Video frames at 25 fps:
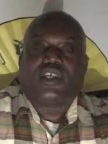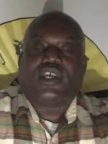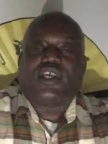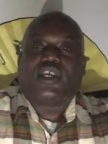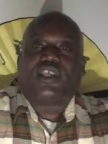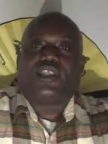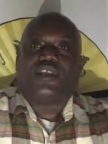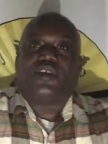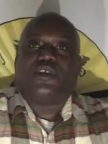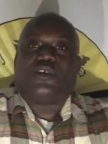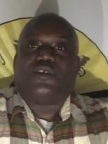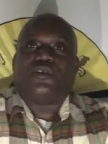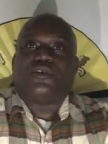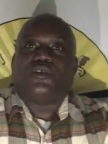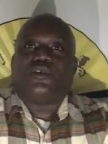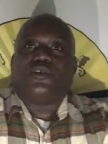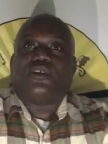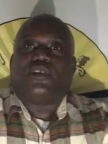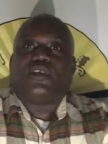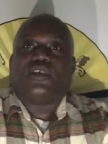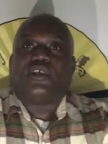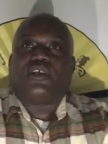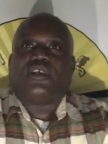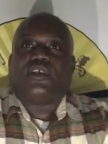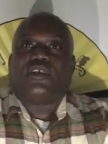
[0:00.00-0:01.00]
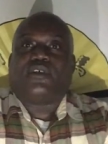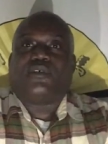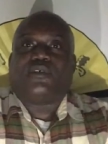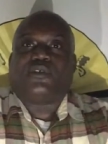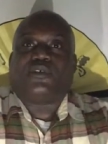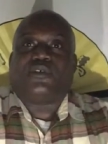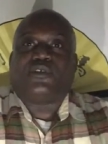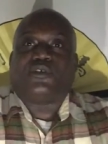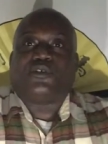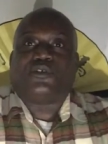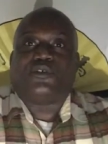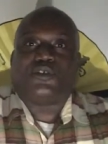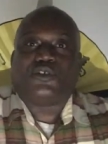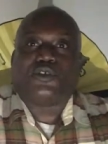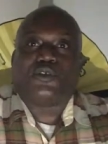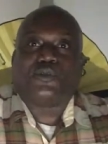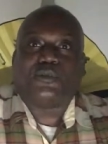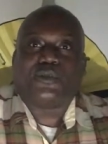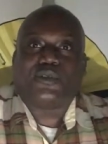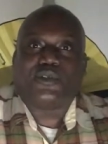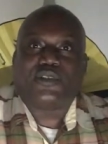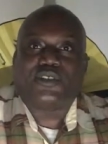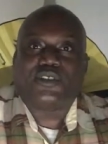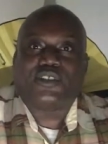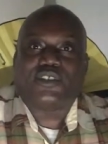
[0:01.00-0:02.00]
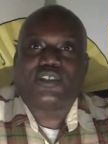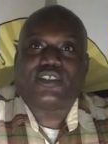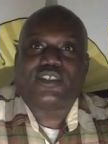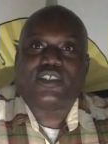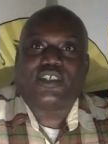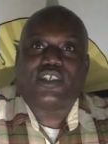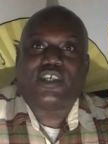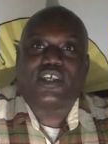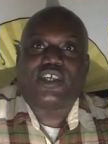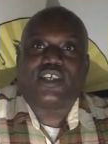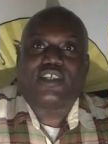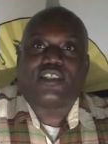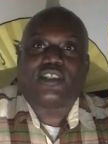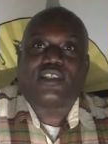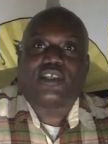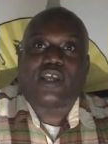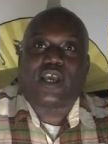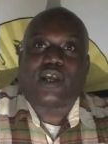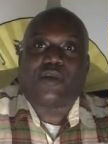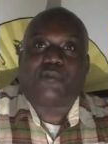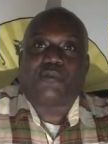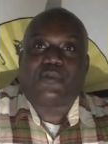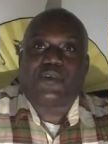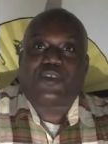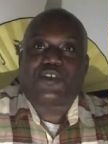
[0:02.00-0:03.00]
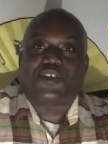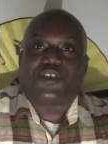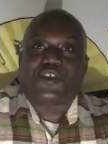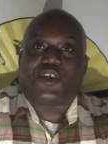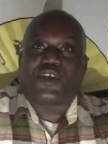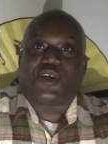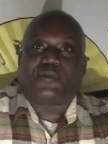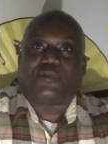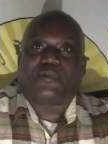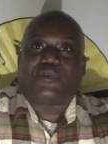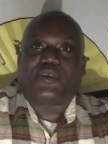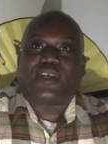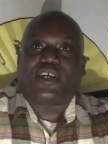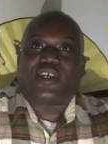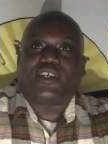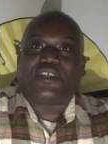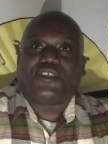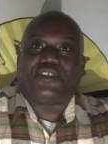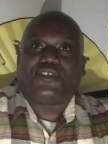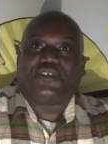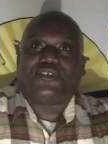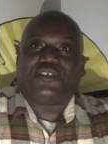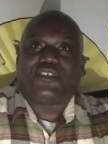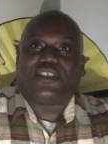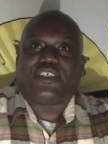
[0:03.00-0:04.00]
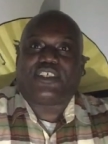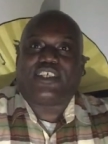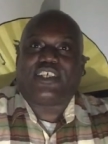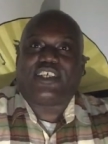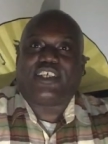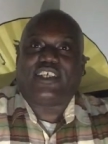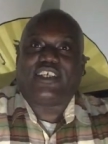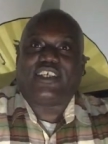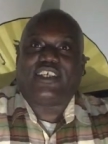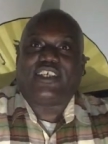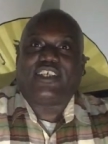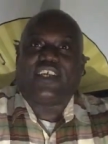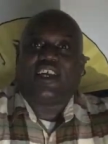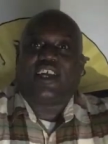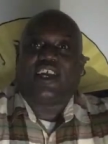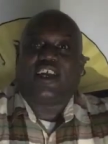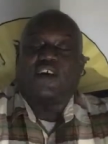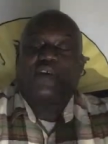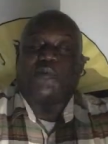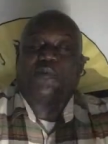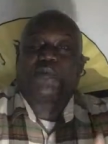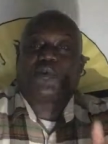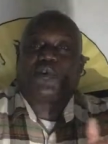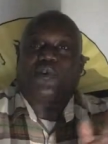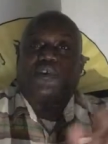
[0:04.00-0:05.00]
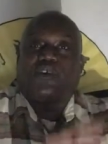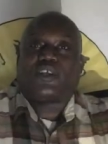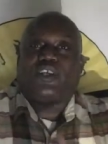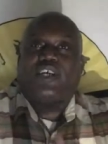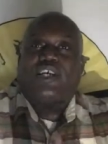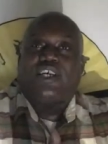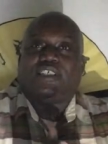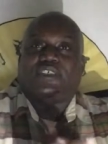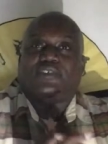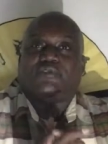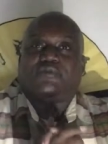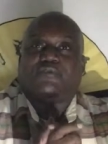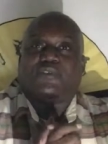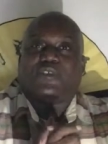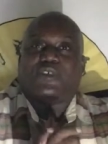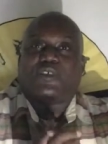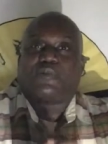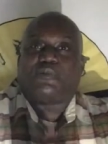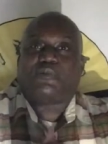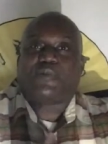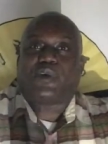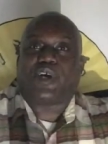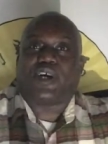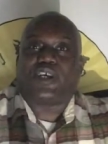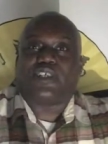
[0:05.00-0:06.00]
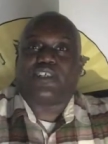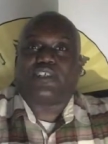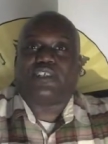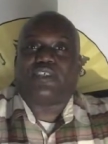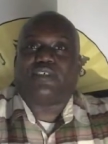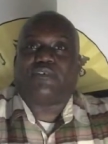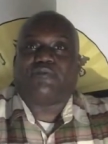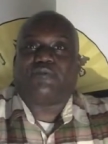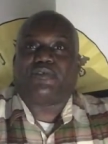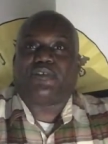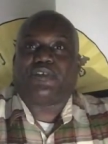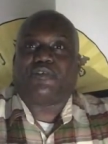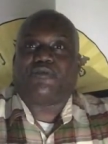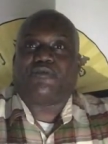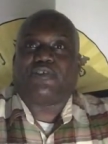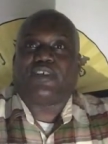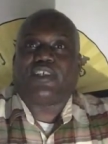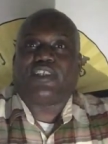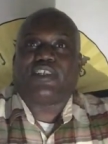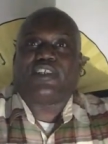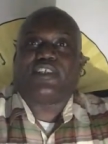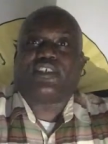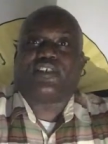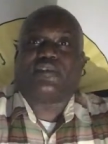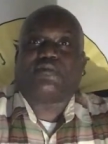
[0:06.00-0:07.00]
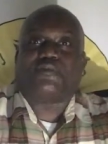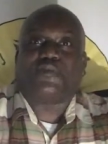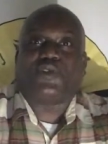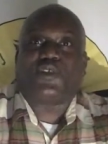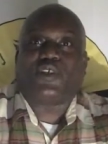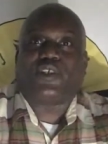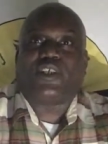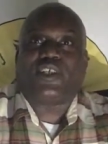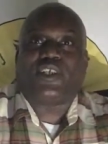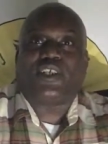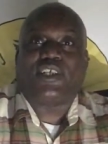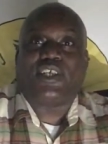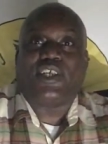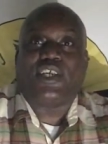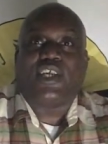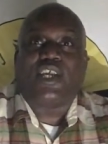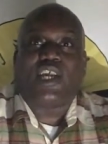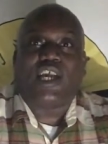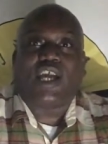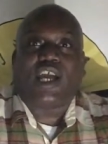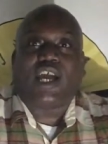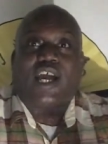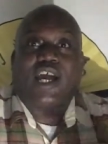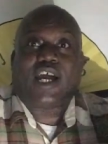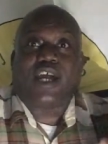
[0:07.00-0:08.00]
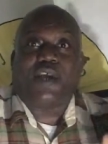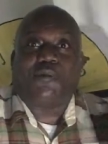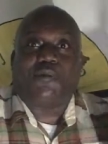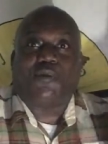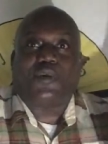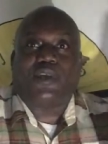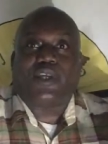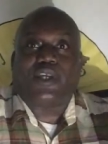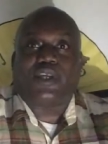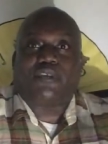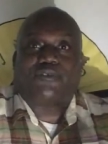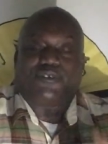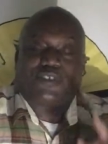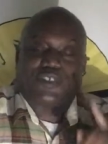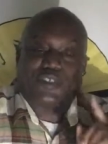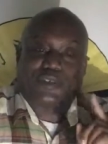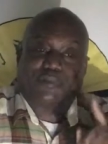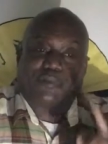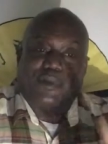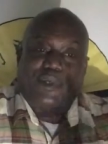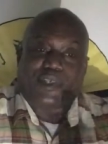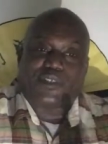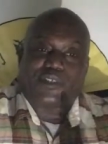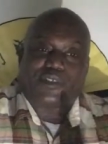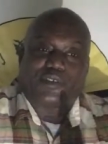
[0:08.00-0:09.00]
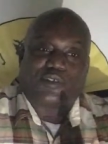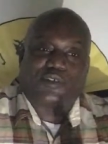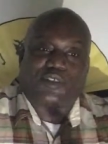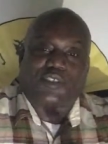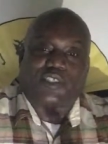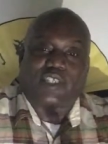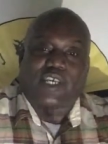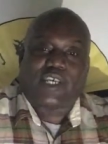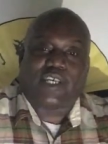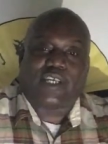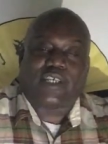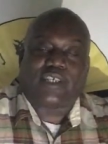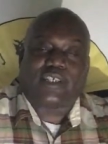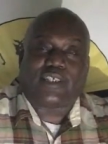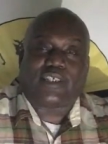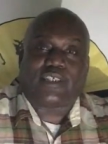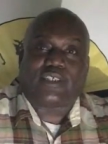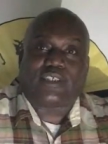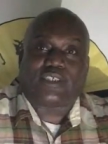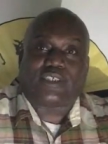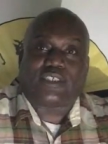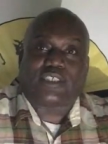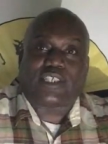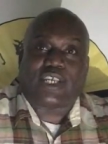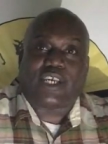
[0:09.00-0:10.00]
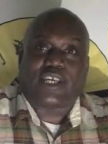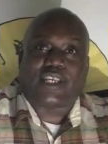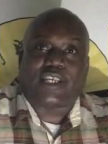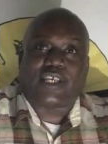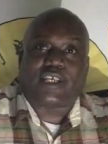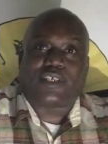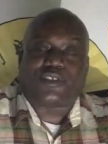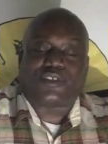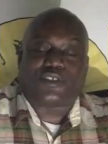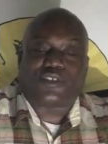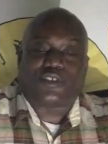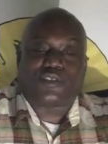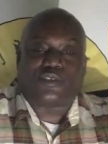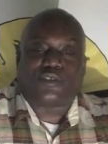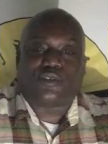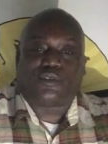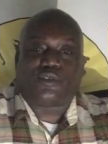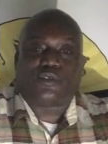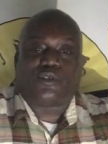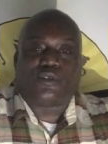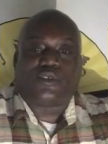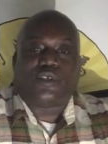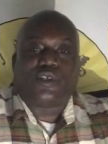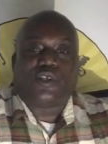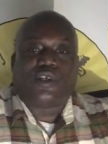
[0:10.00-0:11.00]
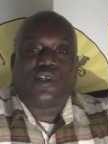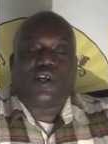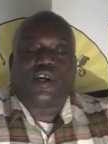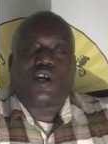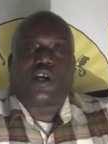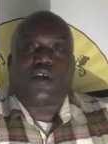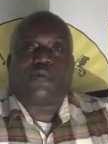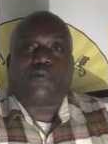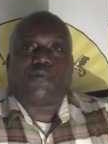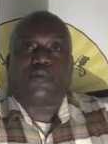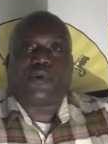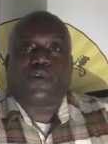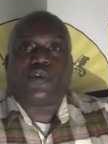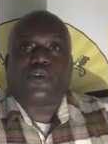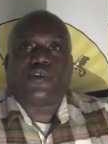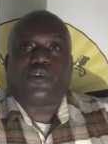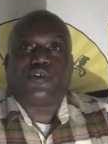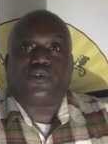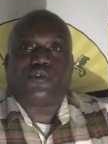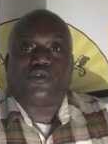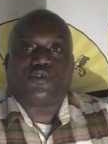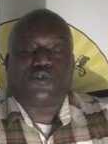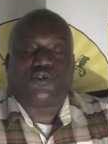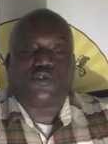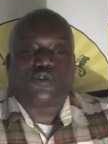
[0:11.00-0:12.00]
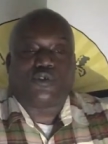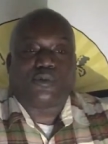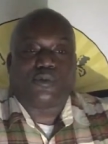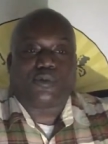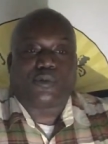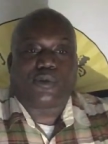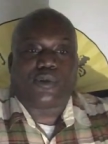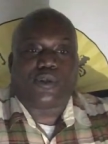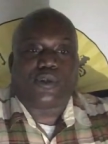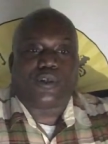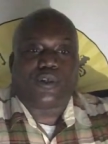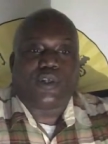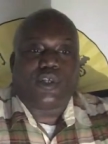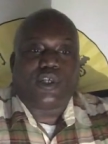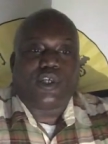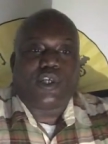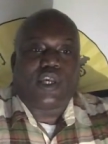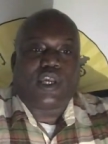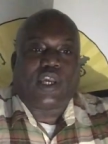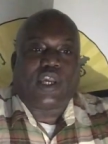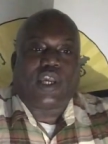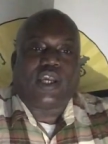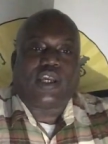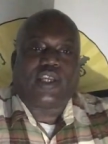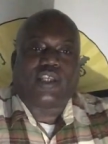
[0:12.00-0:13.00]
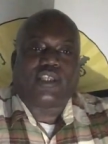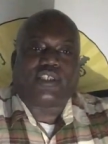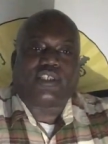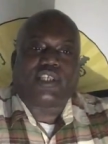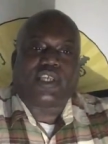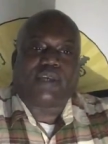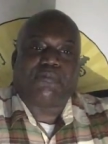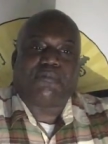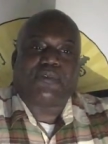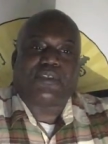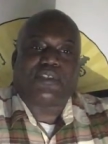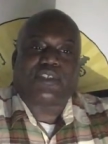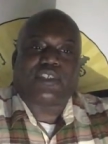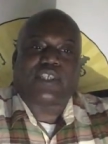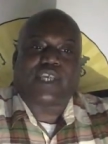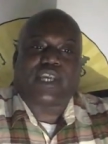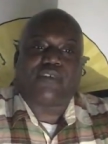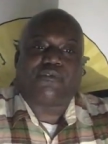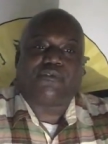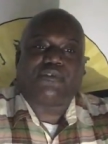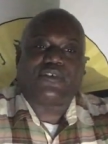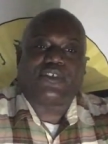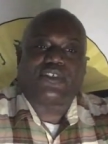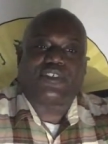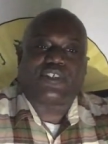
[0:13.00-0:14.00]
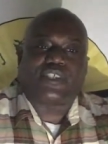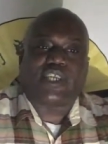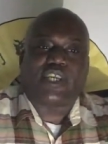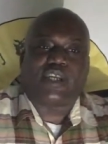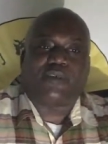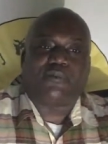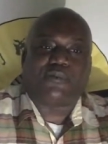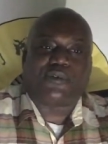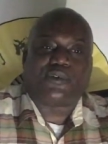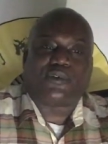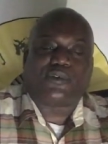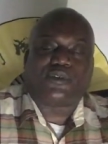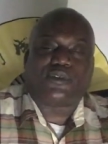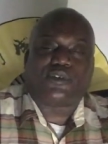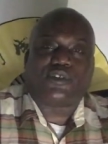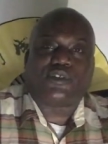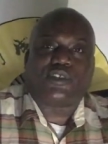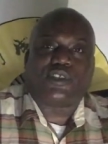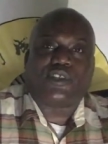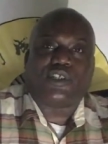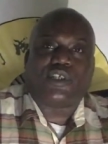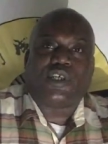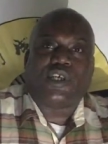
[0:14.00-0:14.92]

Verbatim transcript: Hello, YouTubers. I'm Mitch Harper. How you doing today? Hope all you guys are feeling positive and great this morning. I want to give a special shout out to our brother YouTuber, and his name is Kevin Samuels.